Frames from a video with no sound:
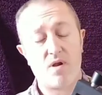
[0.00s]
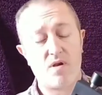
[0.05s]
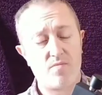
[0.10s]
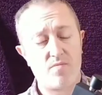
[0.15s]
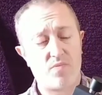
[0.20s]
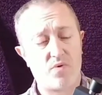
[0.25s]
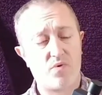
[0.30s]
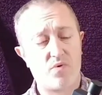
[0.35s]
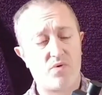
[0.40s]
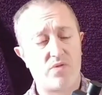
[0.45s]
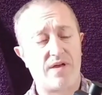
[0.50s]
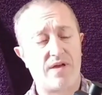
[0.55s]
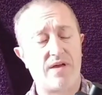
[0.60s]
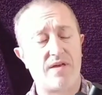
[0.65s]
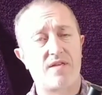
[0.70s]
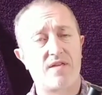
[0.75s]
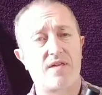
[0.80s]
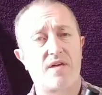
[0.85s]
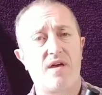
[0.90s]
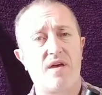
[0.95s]
When I bought
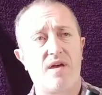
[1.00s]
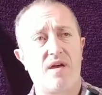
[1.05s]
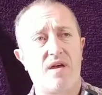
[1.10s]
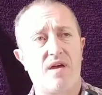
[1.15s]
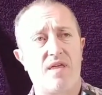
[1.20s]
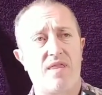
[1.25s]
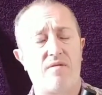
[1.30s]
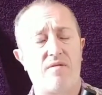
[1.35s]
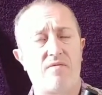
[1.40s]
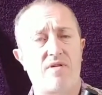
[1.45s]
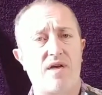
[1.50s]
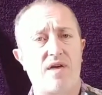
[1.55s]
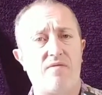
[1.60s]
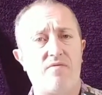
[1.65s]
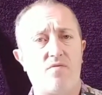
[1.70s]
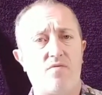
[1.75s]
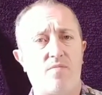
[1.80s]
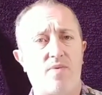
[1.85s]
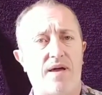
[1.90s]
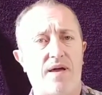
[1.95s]
this, there were
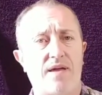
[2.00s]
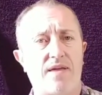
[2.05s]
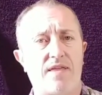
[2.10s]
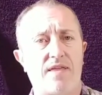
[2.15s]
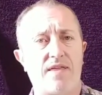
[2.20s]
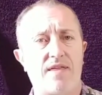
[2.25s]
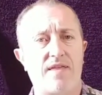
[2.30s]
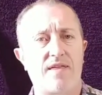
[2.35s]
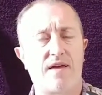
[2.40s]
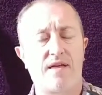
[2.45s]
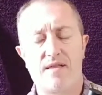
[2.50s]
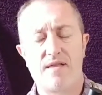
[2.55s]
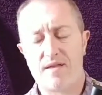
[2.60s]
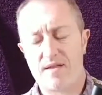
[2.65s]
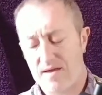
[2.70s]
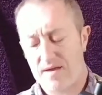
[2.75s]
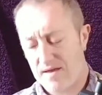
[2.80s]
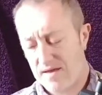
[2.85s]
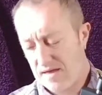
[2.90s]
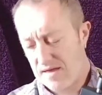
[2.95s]
several places
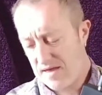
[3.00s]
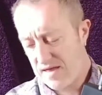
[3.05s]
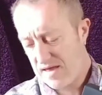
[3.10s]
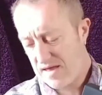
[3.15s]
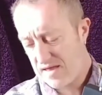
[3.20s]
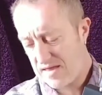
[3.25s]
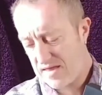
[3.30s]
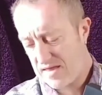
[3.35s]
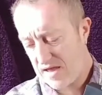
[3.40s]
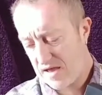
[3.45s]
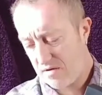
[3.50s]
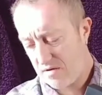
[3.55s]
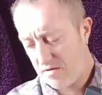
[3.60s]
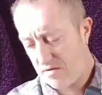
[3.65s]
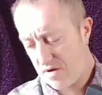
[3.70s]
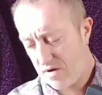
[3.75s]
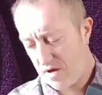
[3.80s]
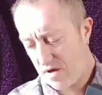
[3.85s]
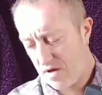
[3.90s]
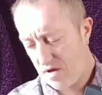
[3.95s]
selling it.
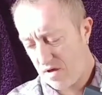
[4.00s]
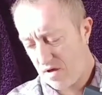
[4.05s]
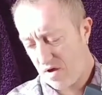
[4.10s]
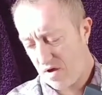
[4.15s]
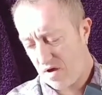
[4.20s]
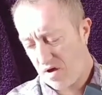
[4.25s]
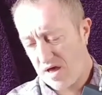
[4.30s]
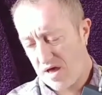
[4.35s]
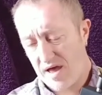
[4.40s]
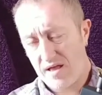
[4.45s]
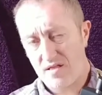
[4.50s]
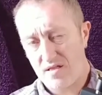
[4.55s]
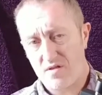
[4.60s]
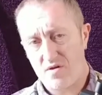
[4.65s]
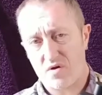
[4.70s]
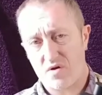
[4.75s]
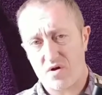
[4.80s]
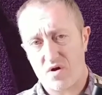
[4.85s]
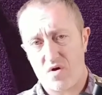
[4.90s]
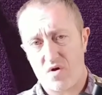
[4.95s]
Now, I had a
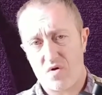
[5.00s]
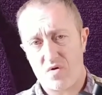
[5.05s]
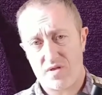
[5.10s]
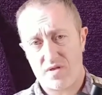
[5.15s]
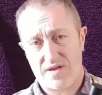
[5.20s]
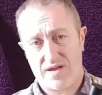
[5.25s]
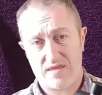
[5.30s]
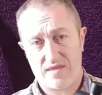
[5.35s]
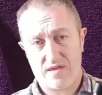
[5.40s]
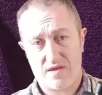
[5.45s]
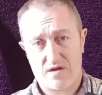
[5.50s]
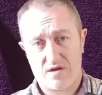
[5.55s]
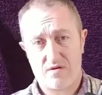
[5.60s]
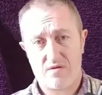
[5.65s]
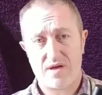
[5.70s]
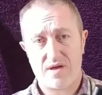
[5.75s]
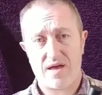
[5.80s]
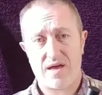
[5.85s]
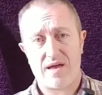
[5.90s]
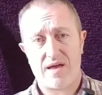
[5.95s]
look on in
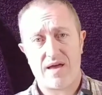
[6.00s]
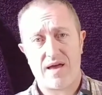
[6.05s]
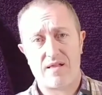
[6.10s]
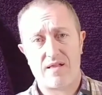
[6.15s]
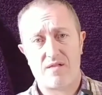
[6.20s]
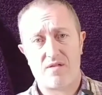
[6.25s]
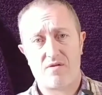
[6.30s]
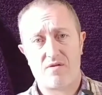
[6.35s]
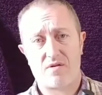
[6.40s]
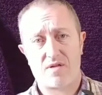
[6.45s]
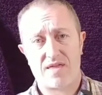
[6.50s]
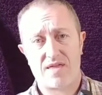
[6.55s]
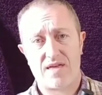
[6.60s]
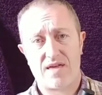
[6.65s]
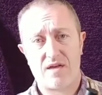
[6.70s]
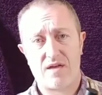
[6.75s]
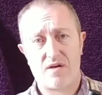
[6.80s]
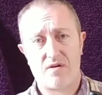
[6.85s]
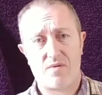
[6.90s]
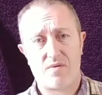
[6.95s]
the UK. I had a look to
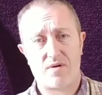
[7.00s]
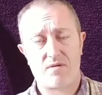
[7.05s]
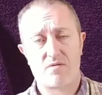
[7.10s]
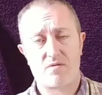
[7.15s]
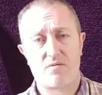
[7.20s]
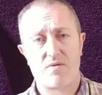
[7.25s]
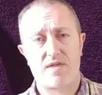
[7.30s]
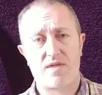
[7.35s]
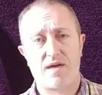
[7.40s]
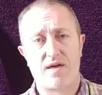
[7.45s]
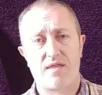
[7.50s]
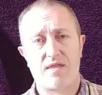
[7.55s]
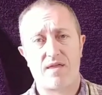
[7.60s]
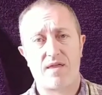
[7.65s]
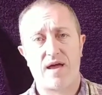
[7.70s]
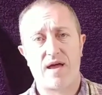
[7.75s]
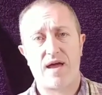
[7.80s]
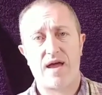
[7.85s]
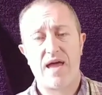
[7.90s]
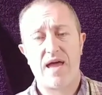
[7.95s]
see who else was
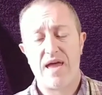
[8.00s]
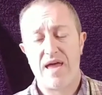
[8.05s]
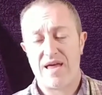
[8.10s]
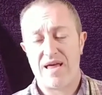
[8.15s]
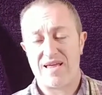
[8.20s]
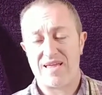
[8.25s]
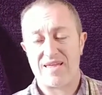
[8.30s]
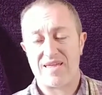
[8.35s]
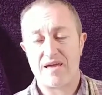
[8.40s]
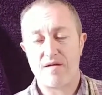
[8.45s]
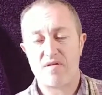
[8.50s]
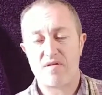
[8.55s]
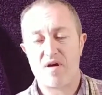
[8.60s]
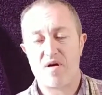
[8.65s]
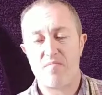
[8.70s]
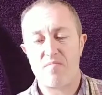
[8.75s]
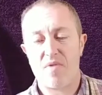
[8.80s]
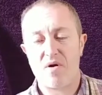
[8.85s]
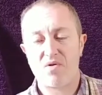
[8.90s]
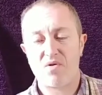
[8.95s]
selling it. And it seems
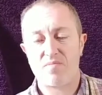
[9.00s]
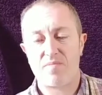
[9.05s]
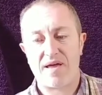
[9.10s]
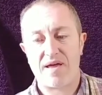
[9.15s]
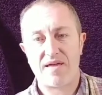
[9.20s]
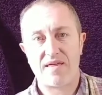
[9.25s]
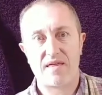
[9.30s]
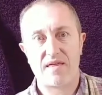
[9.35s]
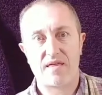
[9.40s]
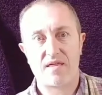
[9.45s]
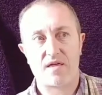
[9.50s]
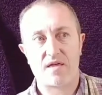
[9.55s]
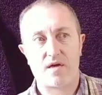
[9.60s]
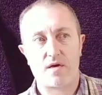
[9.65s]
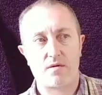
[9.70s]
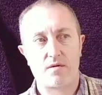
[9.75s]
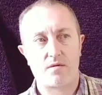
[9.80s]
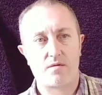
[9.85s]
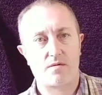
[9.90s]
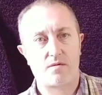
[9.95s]
like most places
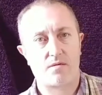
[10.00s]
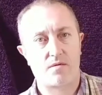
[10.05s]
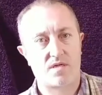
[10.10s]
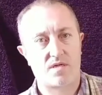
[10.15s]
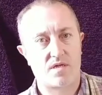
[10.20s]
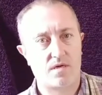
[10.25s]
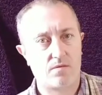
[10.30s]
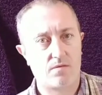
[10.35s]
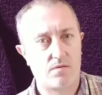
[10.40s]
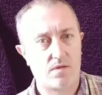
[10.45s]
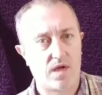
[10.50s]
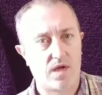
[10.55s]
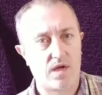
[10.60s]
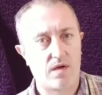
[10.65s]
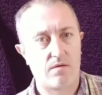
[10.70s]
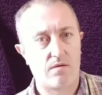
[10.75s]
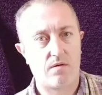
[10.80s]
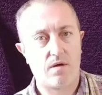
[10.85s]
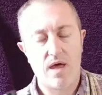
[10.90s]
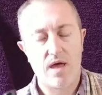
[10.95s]
are sold
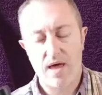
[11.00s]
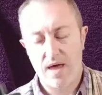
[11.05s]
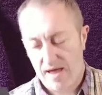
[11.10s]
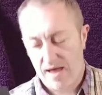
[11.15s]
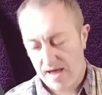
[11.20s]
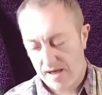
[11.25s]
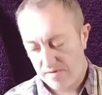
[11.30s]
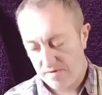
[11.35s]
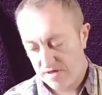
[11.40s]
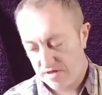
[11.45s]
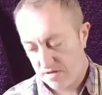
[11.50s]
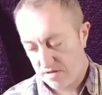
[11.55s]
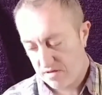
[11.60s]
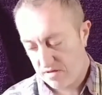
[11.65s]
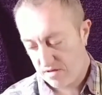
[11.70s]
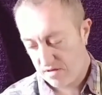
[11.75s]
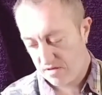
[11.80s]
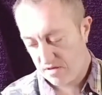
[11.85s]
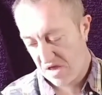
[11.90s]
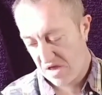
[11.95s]
out.
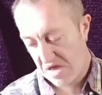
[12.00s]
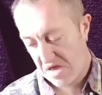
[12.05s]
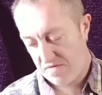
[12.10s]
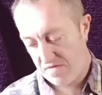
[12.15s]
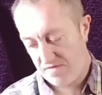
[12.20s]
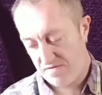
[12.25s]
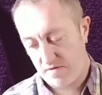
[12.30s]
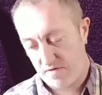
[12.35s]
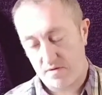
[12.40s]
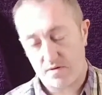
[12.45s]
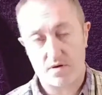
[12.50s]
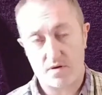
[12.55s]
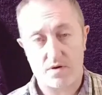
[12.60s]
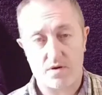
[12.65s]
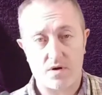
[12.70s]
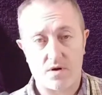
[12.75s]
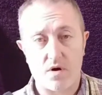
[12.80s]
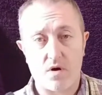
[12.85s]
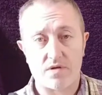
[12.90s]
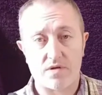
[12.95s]
Amazon have
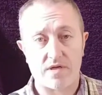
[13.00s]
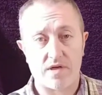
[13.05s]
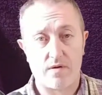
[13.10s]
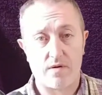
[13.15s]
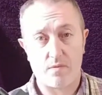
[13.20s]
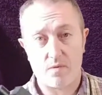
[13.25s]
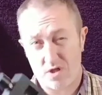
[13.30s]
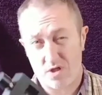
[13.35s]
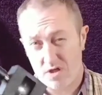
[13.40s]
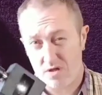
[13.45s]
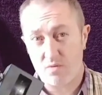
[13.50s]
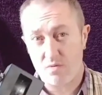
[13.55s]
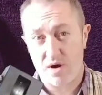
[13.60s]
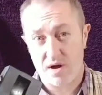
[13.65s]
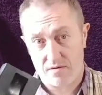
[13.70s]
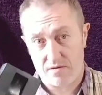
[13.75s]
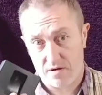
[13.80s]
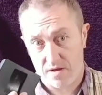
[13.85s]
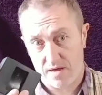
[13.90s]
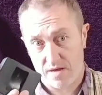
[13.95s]
got it, which is
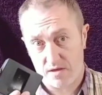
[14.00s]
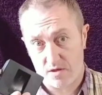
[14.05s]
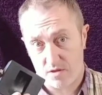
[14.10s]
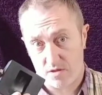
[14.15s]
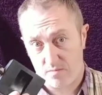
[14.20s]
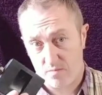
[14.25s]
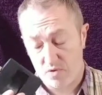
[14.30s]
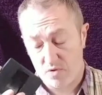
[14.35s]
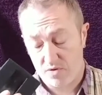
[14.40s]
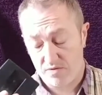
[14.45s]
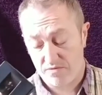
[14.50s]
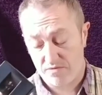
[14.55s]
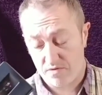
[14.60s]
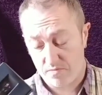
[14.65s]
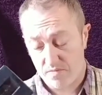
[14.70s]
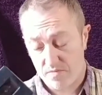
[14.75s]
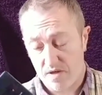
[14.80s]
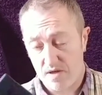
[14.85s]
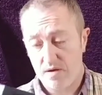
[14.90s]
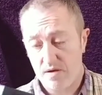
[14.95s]
where I actually bought it
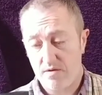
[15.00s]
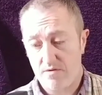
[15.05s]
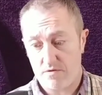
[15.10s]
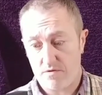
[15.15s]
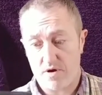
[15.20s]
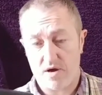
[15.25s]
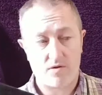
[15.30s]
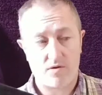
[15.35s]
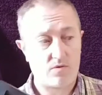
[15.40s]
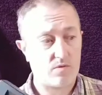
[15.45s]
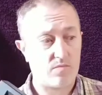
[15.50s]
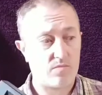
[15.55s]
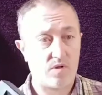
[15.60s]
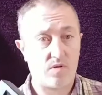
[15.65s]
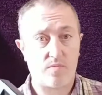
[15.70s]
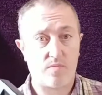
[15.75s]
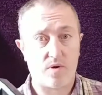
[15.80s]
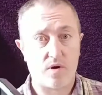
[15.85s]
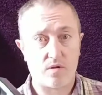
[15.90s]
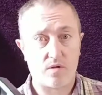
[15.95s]
from, for a
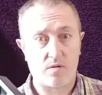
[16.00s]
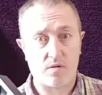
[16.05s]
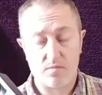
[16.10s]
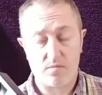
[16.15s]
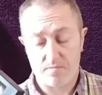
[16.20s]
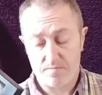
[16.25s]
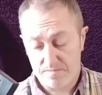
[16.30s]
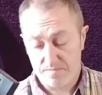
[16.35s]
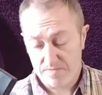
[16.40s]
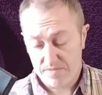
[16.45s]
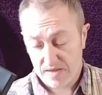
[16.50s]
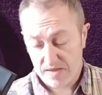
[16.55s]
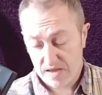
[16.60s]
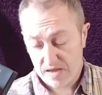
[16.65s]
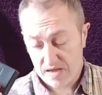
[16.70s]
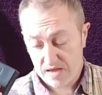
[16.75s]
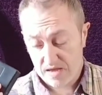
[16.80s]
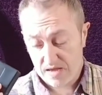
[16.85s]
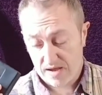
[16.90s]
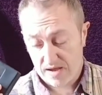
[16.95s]
100ml bottle.
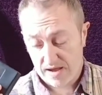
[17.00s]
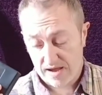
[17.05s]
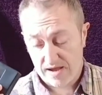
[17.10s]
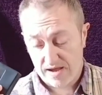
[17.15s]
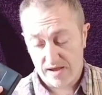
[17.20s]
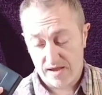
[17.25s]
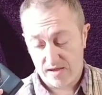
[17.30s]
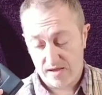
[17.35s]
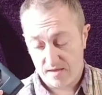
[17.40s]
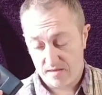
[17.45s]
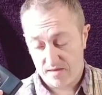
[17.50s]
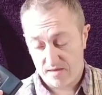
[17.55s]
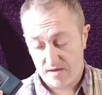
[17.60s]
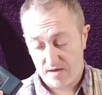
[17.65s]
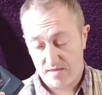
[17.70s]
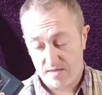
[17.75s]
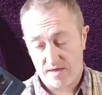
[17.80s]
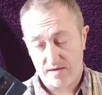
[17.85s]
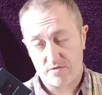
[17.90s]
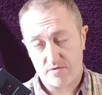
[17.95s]
And
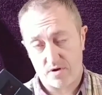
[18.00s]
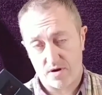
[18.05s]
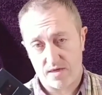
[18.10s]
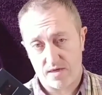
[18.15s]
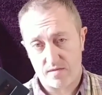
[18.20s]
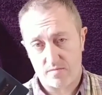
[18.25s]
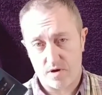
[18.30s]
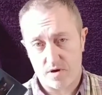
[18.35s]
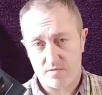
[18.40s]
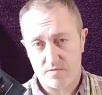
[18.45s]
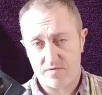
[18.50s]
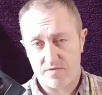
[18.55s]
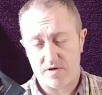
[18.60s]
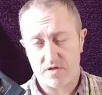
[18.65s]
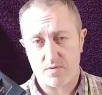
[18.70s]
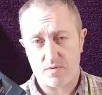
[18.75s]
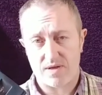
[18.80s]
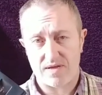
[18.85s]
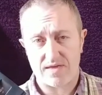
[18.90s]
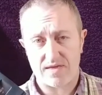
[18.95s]
they've got it at the moment
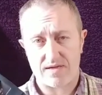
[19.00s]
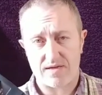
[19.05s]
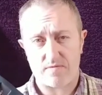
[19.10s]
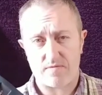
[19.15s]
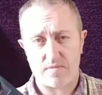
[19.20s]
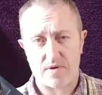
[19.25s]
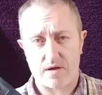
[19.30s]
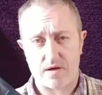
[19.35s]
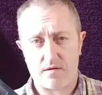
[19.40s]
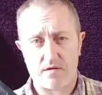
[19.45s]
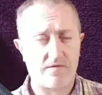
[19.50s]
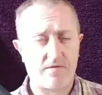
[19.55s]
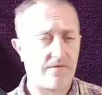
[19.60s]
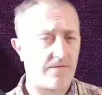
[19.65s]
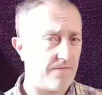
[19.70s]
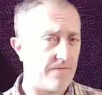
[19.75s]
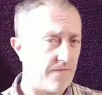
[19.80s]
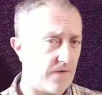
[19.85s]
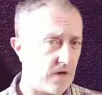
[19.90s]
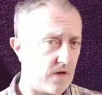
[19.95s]
for
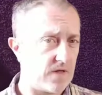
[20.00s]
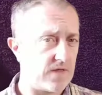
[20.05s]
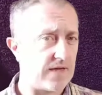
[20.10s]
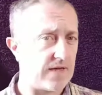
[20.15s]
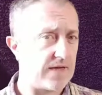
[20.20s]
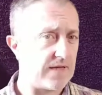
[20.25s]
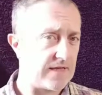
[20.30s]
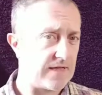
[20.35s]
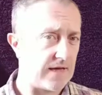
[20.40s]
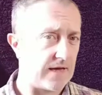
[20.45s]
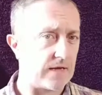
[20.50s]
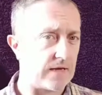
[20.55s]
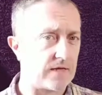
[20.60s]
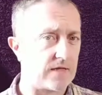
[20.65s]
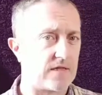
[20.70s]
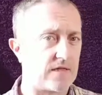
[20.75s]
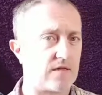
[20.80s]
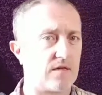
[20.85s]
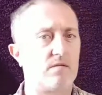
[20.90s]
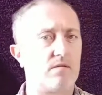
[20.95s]

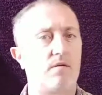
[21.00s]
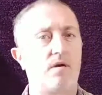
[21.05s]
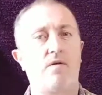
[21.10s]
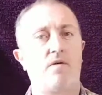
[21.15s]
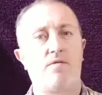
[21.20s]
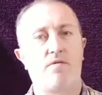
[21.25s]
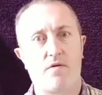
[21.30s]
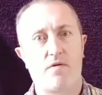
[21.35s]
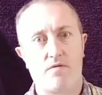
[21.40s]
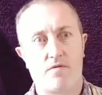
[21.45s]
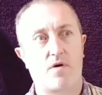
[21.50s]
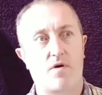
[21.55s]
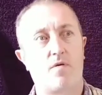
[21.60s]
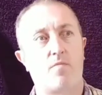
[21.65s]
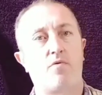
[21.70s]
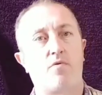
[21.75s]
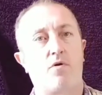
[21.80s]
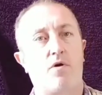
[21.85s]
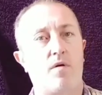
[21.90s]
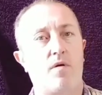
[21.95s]
£27.36 if you've
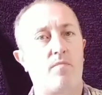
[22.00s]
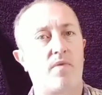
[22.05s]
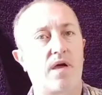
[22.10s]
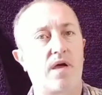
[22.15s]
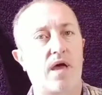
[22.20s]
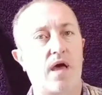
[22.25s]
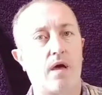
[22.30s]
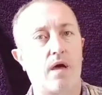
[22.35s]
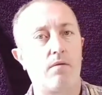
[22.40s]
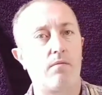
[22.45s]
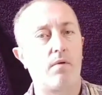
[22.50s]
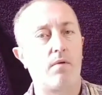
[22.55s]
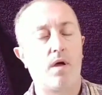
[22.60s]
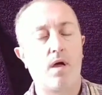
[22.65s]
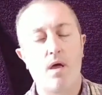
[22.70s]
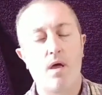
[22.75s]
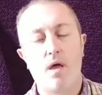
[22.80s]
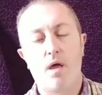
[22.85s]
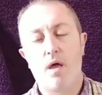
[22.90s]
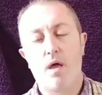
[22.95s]
got a Prime account.